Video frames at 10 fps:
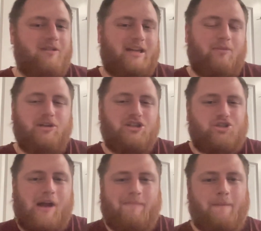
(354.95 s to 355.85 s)
Can we just
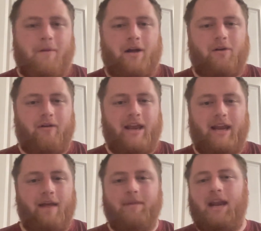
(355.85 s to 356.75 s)
drop the puck
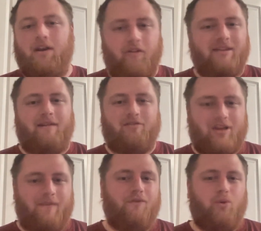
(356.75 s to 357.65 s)
already? I mean, I know the Devils
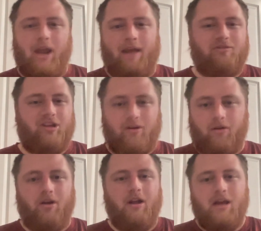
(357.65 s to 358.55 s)
got a few games
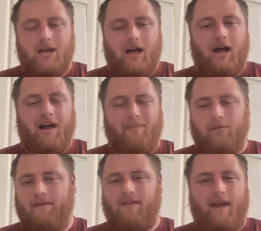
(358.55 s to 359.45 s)
here. I
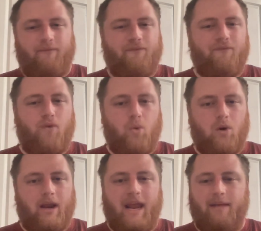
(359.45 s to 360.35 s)
believe they have
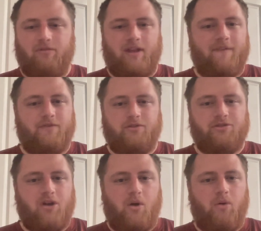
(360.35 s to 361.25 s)
4 games left or
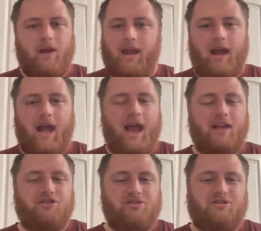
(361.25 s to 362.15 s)
so. I
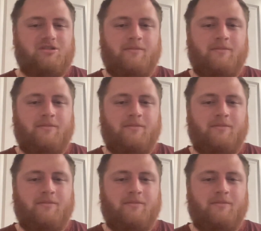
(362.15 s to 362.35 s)
just